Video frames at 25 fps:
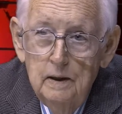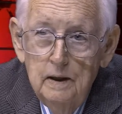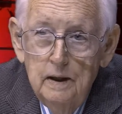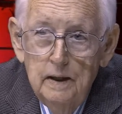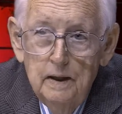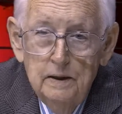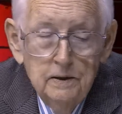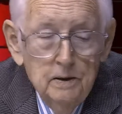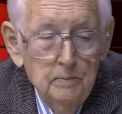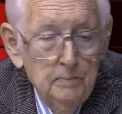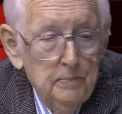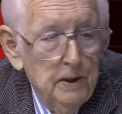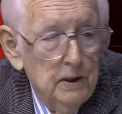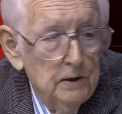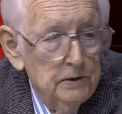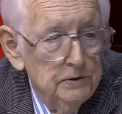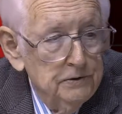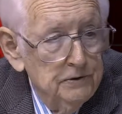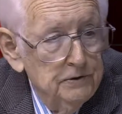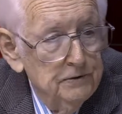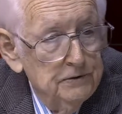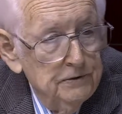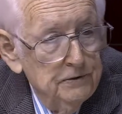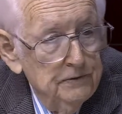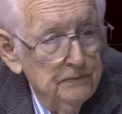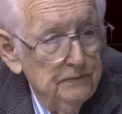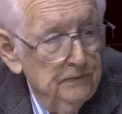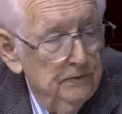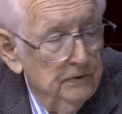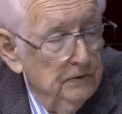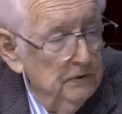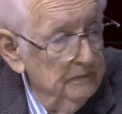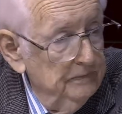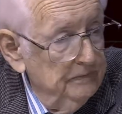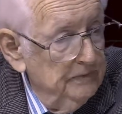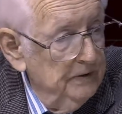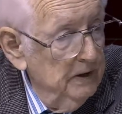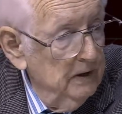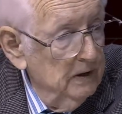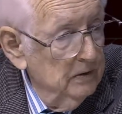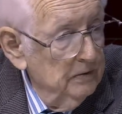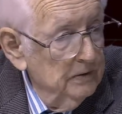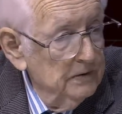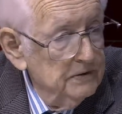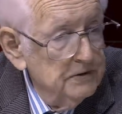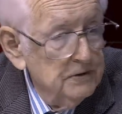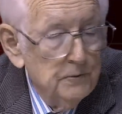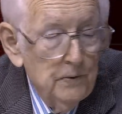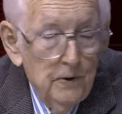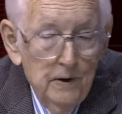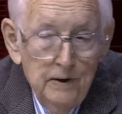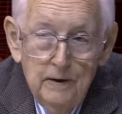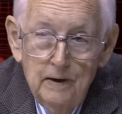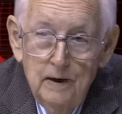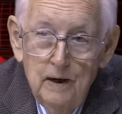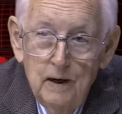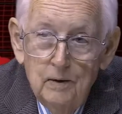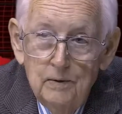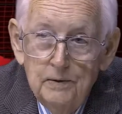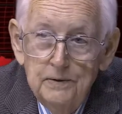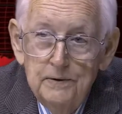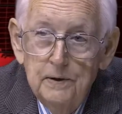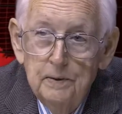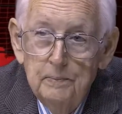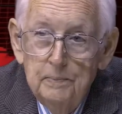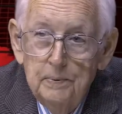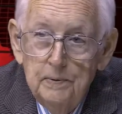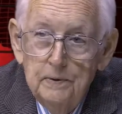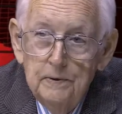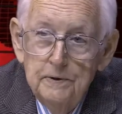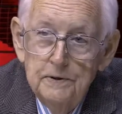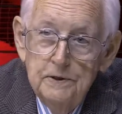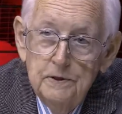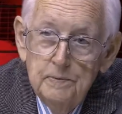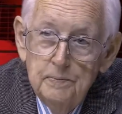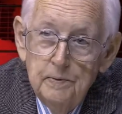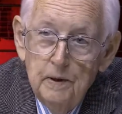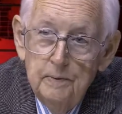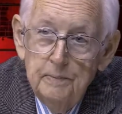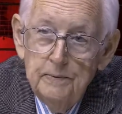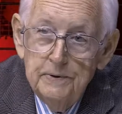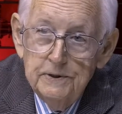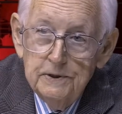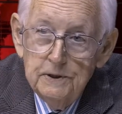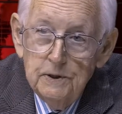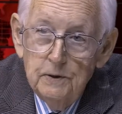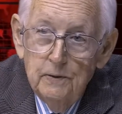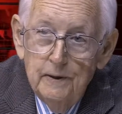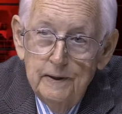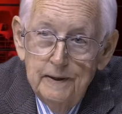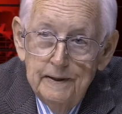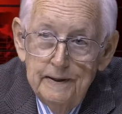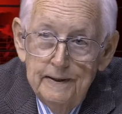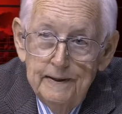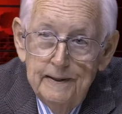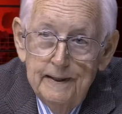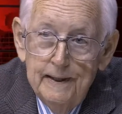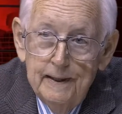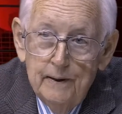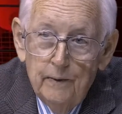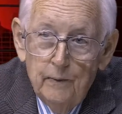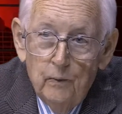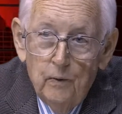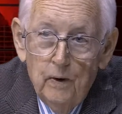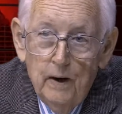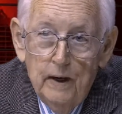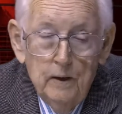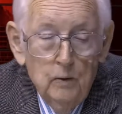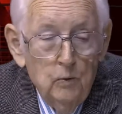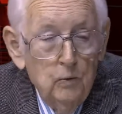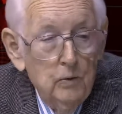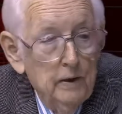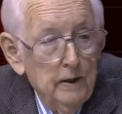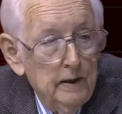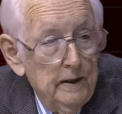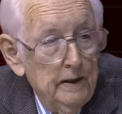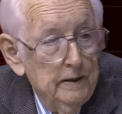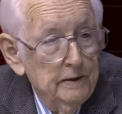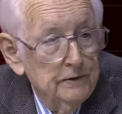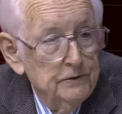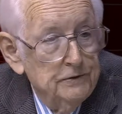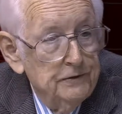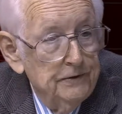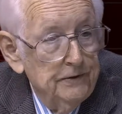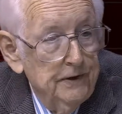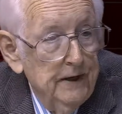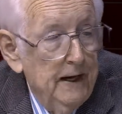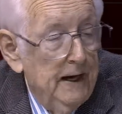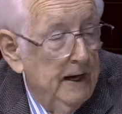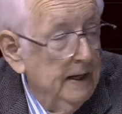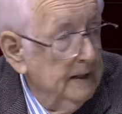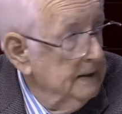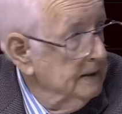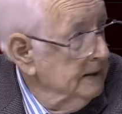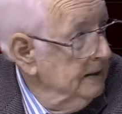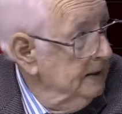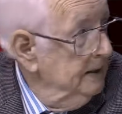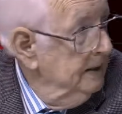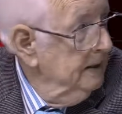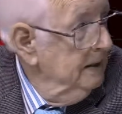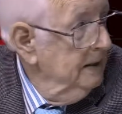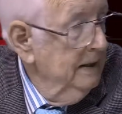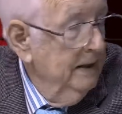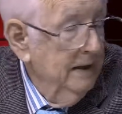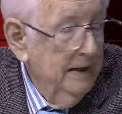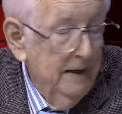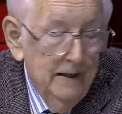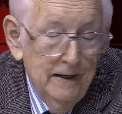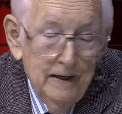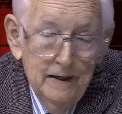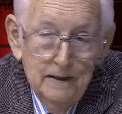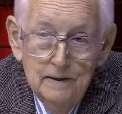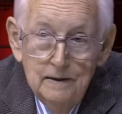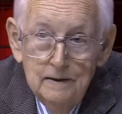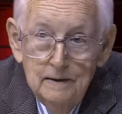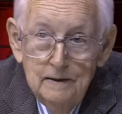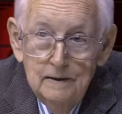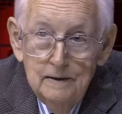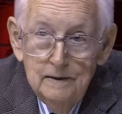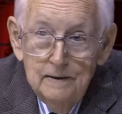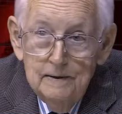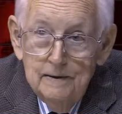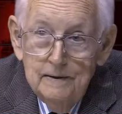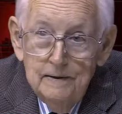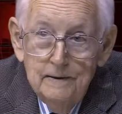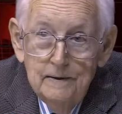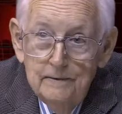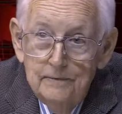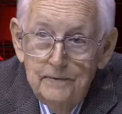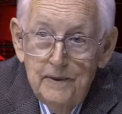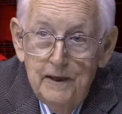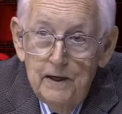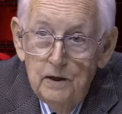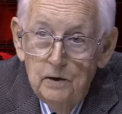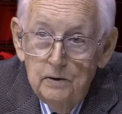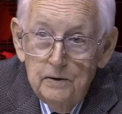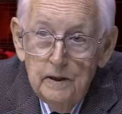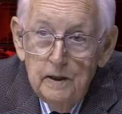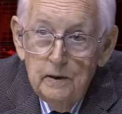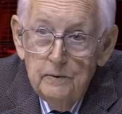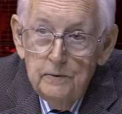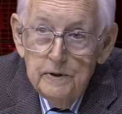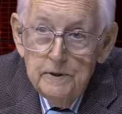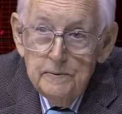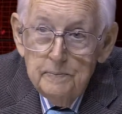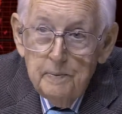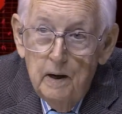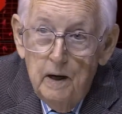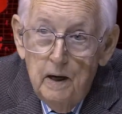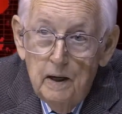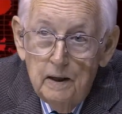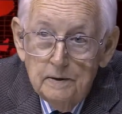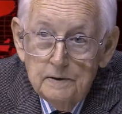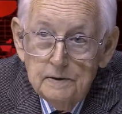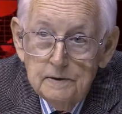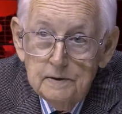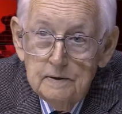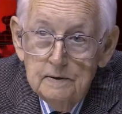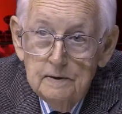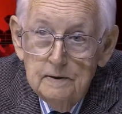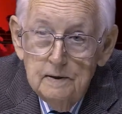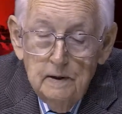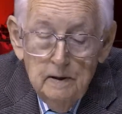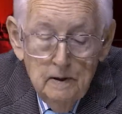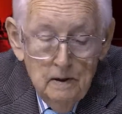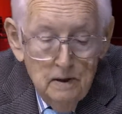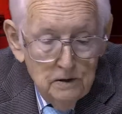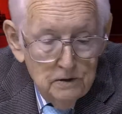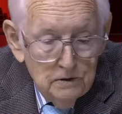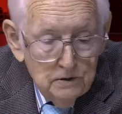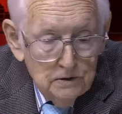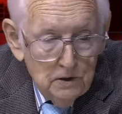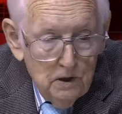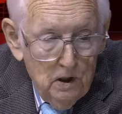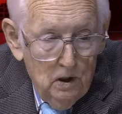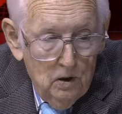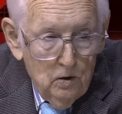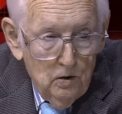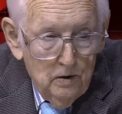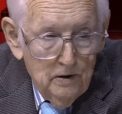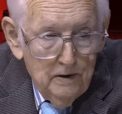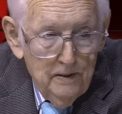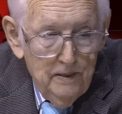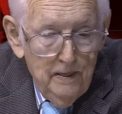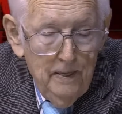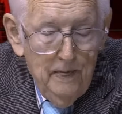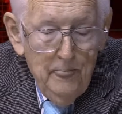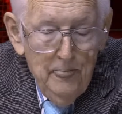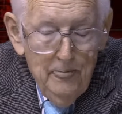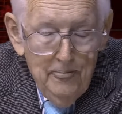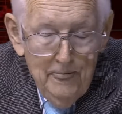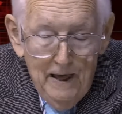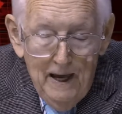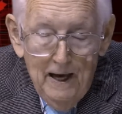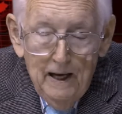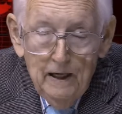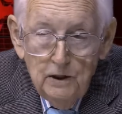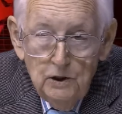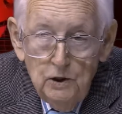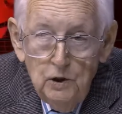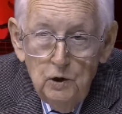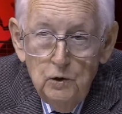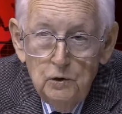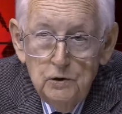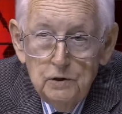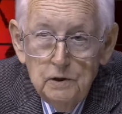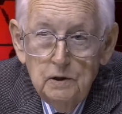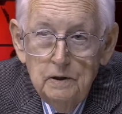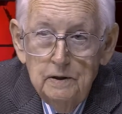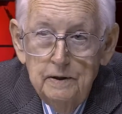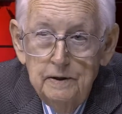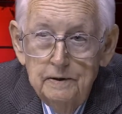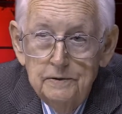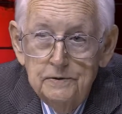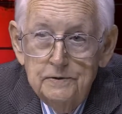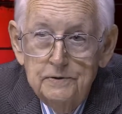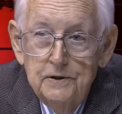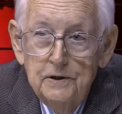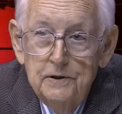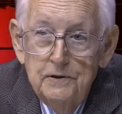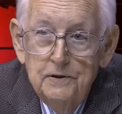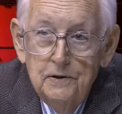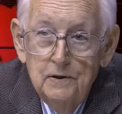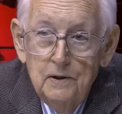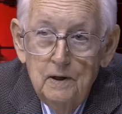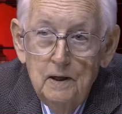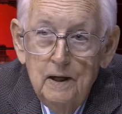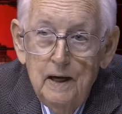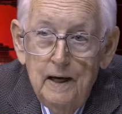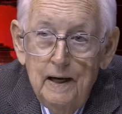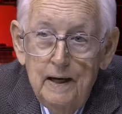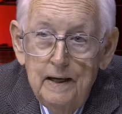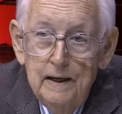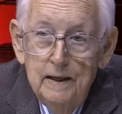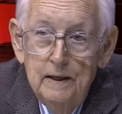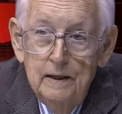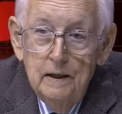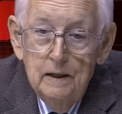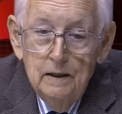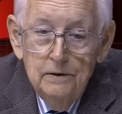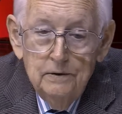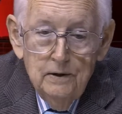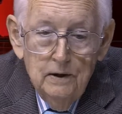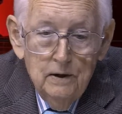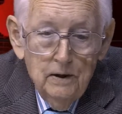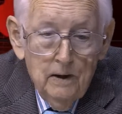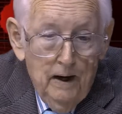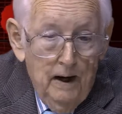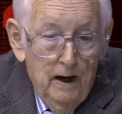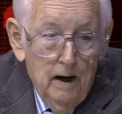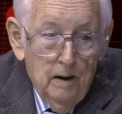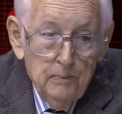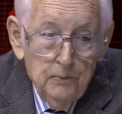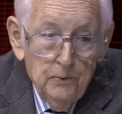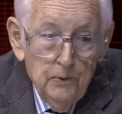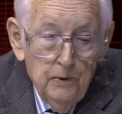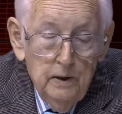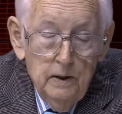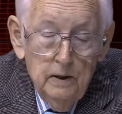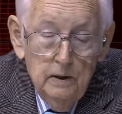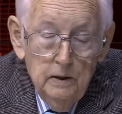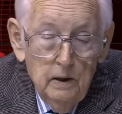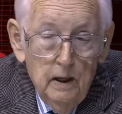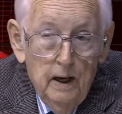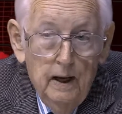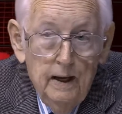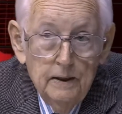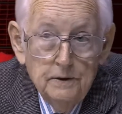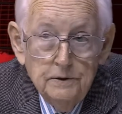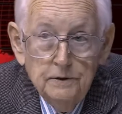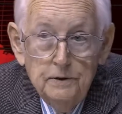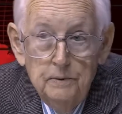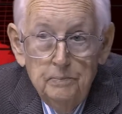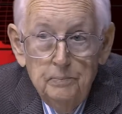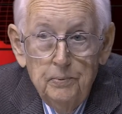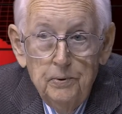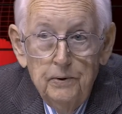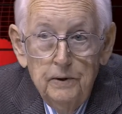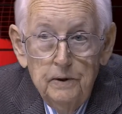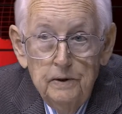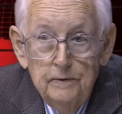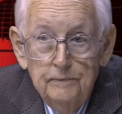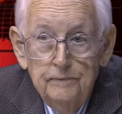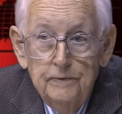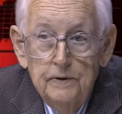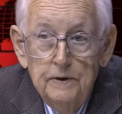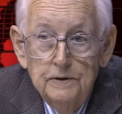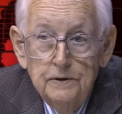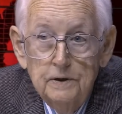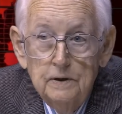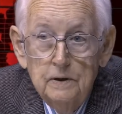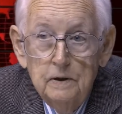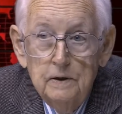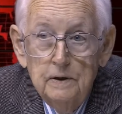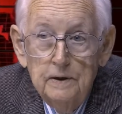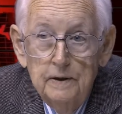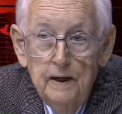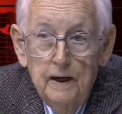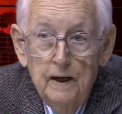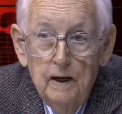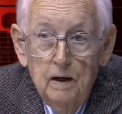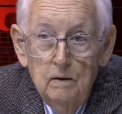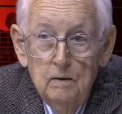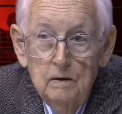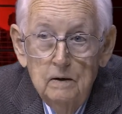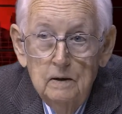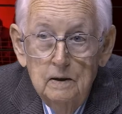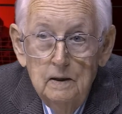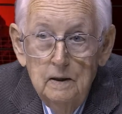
And the Belgians are full of terrorists right now, and their police departments are going, yeah, right, we're going to answer that. And they don't get a response. So that usually is the delay. They're operating actually pretty efficiently now.